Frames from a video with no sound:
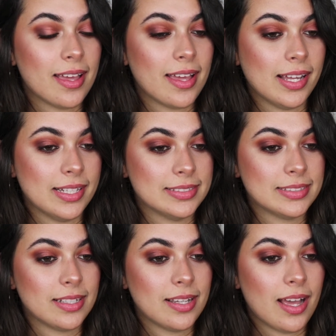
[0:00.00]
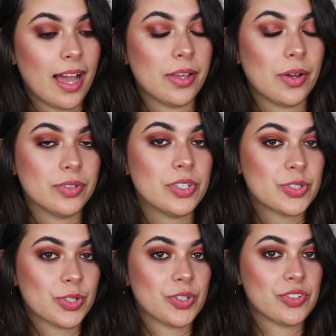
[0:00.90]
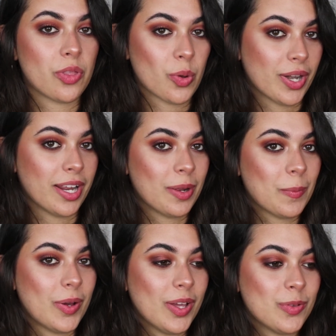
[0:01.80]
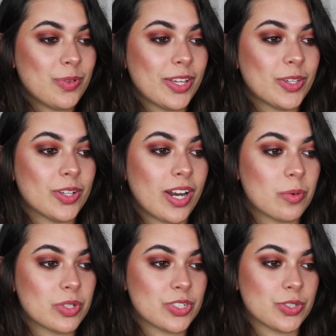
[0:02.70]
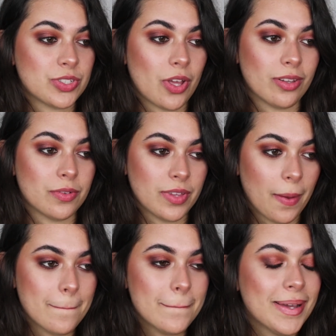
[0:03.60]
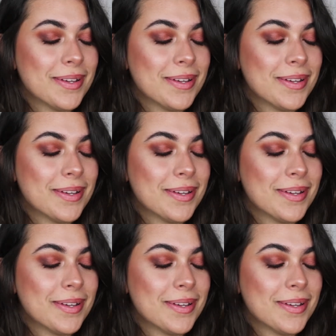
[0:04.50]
and I only chose 3, but if I could, I would choose all of them.